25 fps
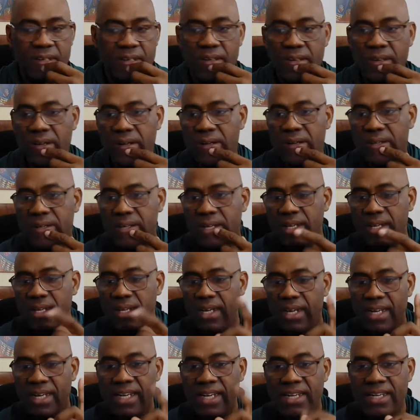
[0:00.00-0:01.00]
Okay,
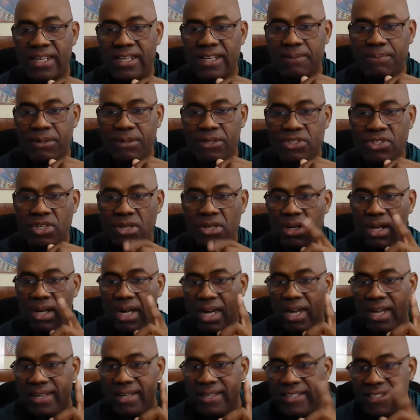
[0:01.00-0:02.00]
I can't get a picture.
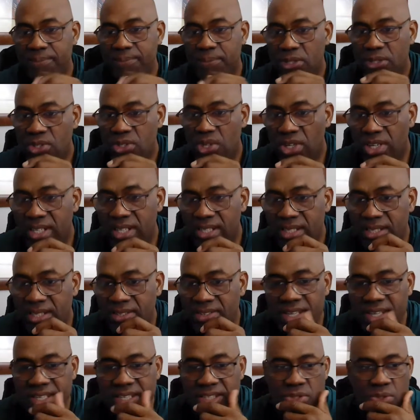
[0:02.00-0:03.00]
This picture is
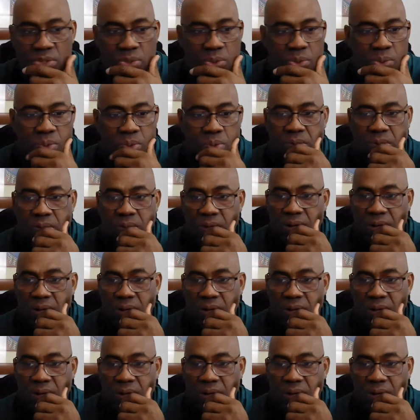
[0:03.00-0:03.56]
credit to,